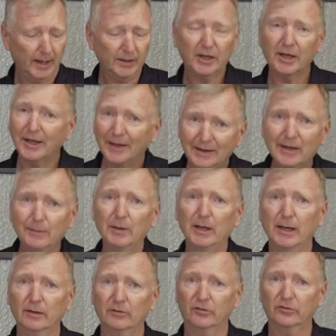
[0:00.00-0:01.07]
and kidney
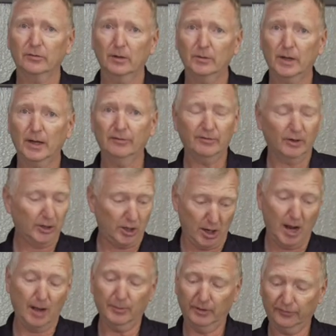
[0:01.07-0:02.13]
beans, okay? Very
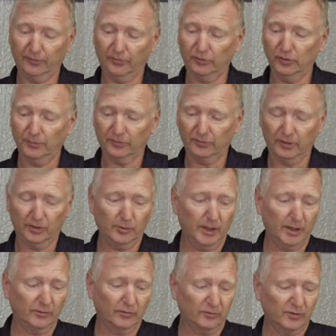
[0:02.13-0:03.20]
common for soups and
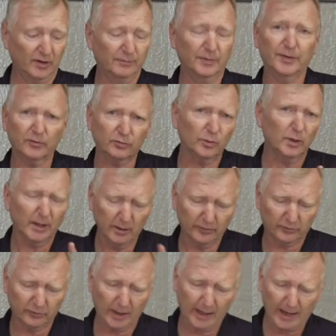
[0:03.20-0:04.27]
ingredients and stuff, but this will
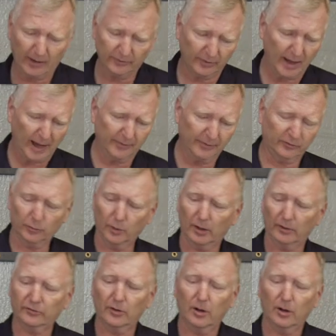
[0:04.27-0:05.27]
illustrate how, how this works.